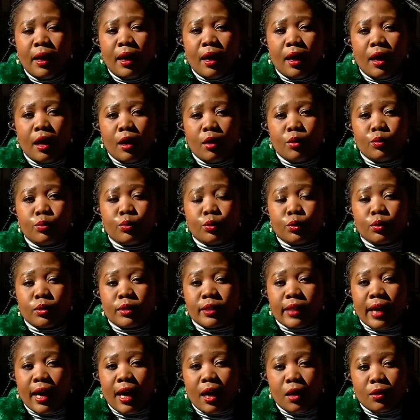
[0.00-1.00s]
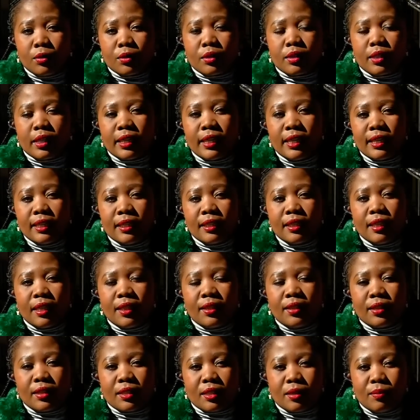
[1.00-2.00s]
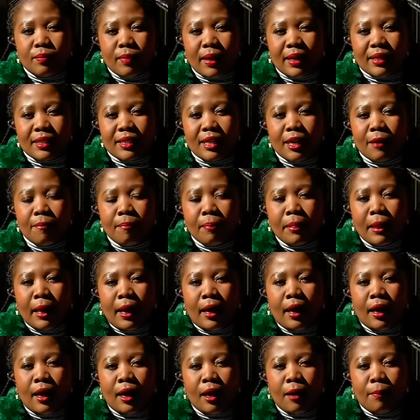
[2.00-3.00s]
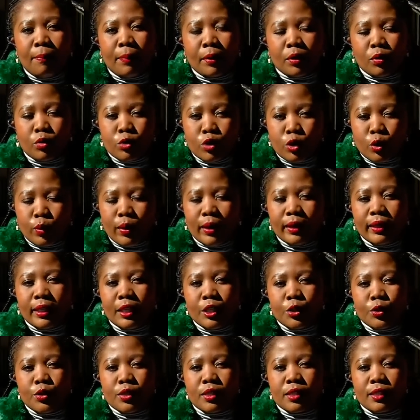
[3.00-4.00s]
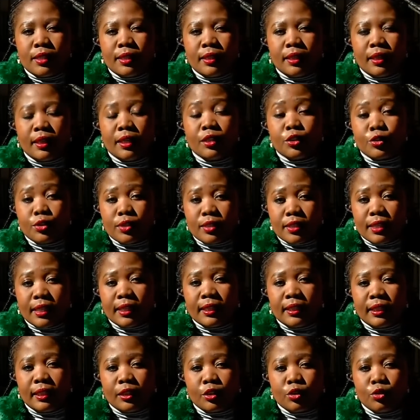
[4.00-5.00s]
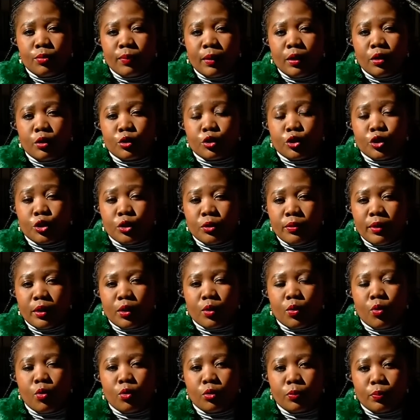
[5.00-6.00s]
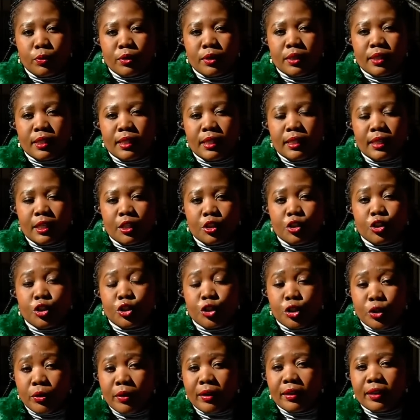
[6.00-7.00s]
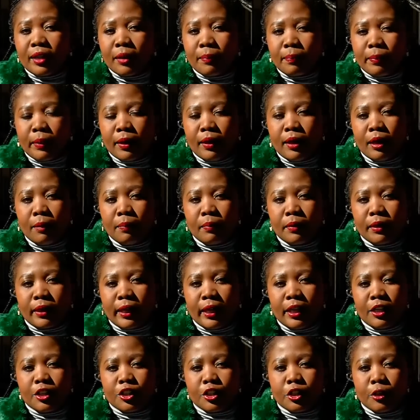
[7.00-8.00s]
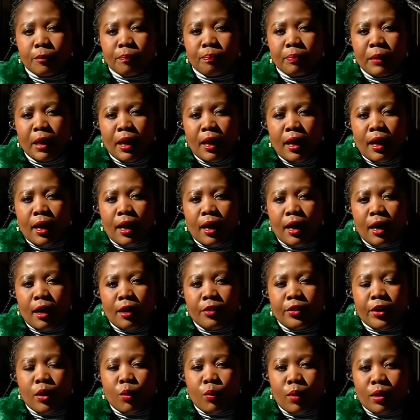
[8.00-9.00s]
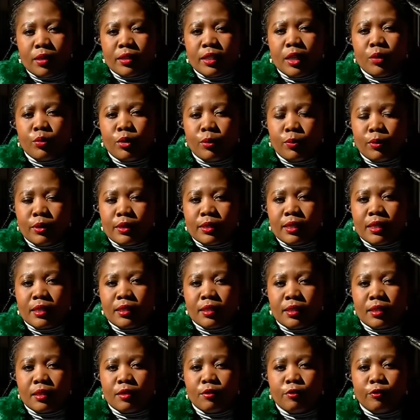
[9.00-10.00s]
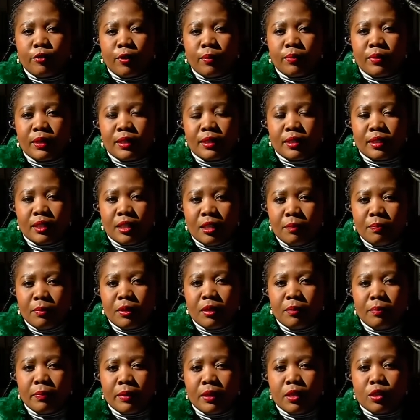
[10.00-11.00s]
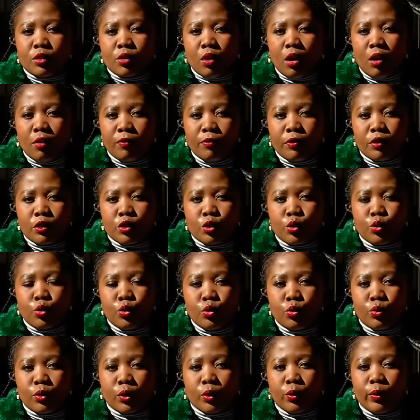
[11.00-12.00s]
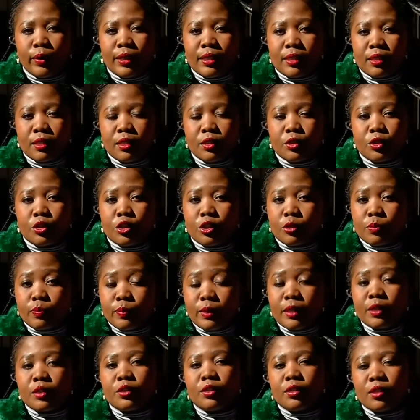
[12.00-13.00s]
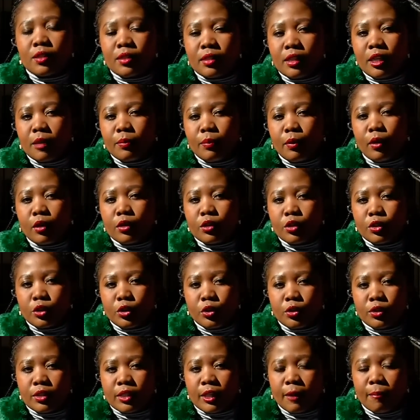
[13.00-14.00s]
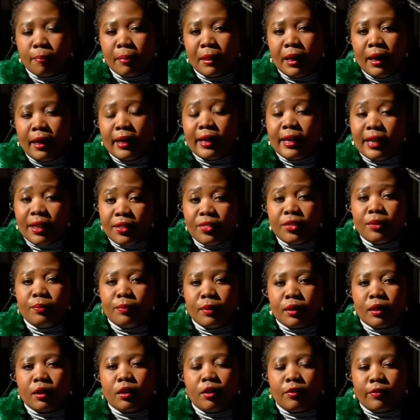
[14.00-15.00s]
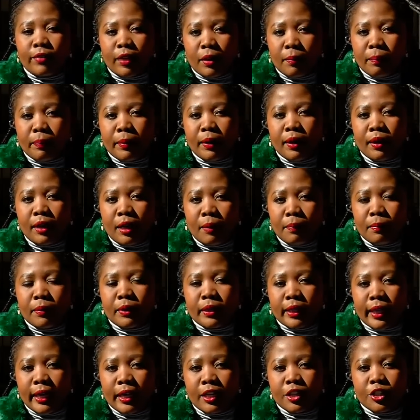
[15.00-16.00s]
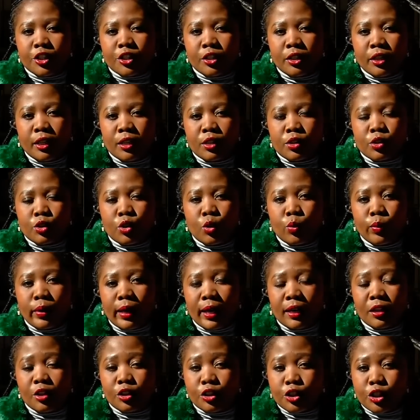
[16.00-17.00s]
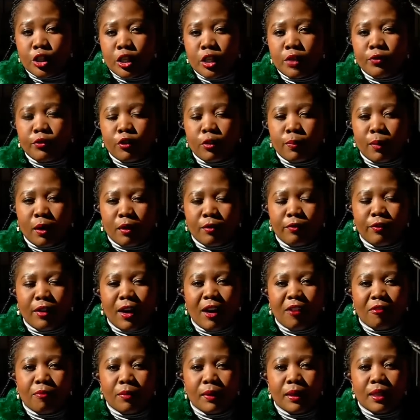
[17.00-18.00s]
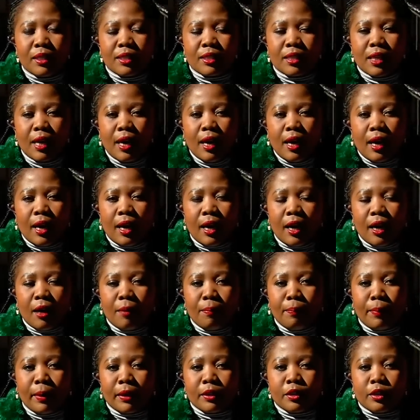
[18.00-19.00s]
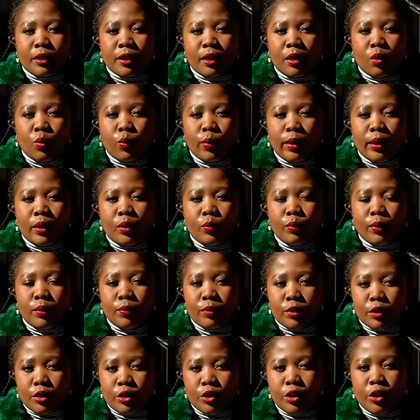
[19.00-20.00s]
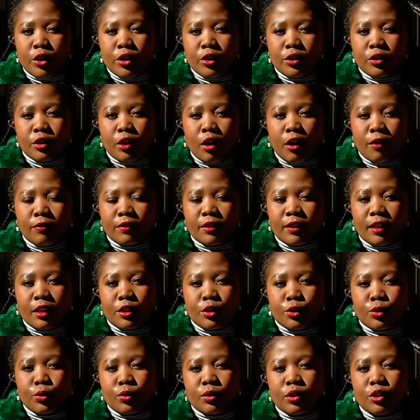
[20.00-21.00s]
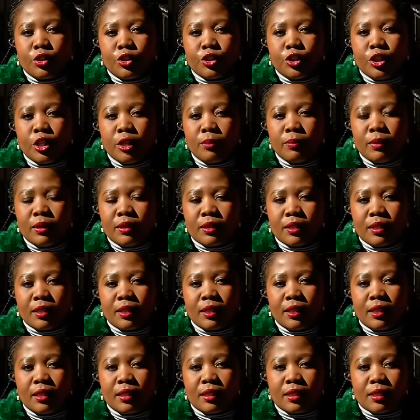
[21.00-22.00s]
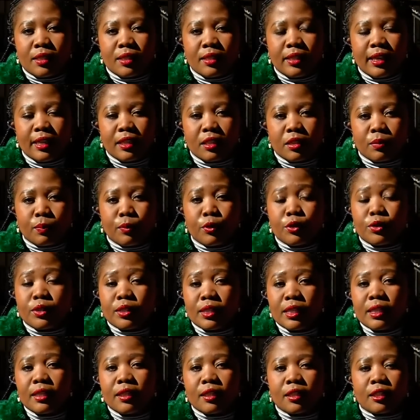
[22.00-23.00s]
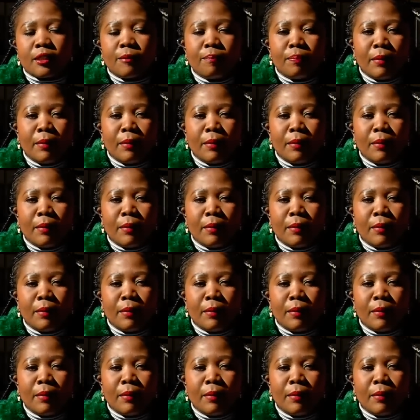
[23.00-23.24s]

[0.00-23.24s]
uh, ruled out in this matter. Uh, but also quite interestingly, Dumelo, during court proceedings, during that bail application, uh, there was a representative from the DPP's office who requested to speak to the state prosecutor in the middle of that bail application. And so we had adjourned for about five minutes, uh, but uh, when we returned after that short adjournment, adjournment, the states proceeded